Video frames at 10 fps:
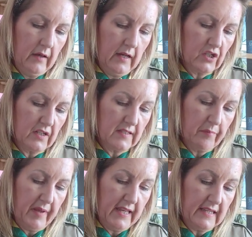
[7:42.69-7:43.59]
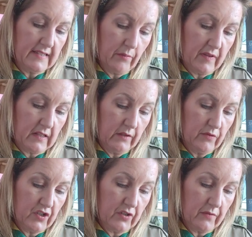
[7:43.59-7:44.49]
Actually, it's a bit easier with glue
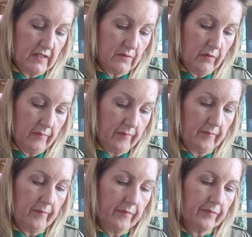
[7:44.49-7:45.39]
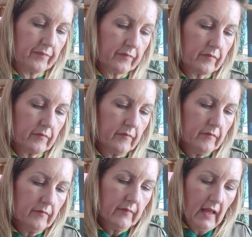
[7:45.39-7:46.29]
to do this one.
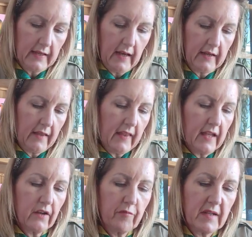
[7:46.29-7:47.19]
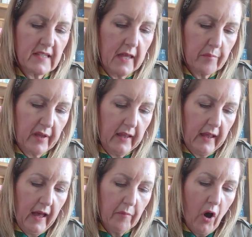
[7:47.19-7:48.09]
I can't get the end of my tape.
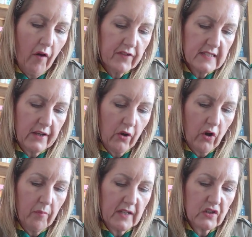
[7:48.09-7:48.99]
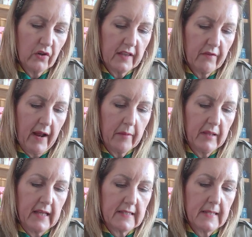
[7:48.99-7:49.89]
I've obviously not got my tongue in the right
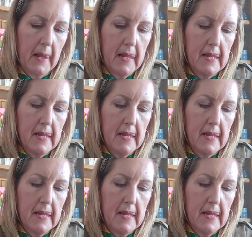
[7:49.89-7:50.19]
place.